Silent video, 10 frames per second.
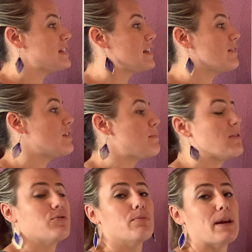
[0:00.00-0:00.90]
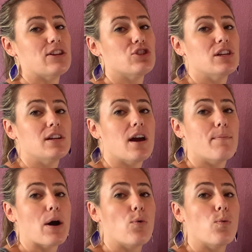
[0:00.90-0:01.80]
and give them information
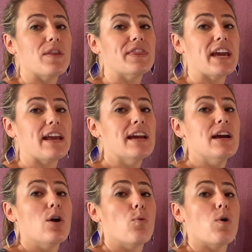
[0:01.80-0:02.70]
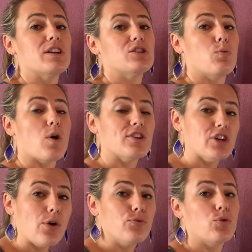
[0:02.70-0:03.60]
about what they want to watch
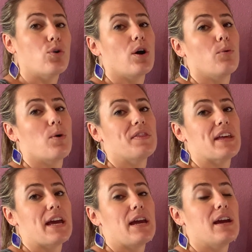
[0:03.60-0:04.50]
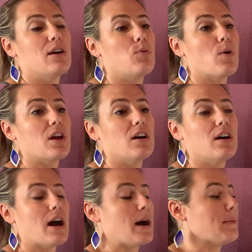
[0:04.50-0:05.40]
out for, what they want to,
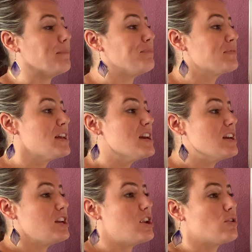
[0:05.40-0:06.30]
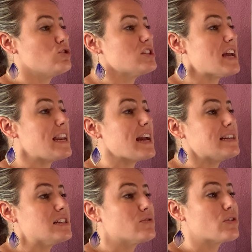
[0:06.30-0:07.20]
just any
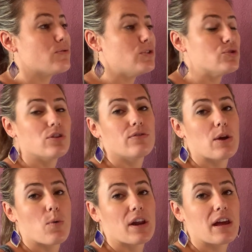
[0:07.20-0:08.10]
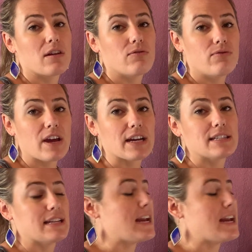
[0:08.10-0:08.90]
ideas for the future if they want to get it fixed.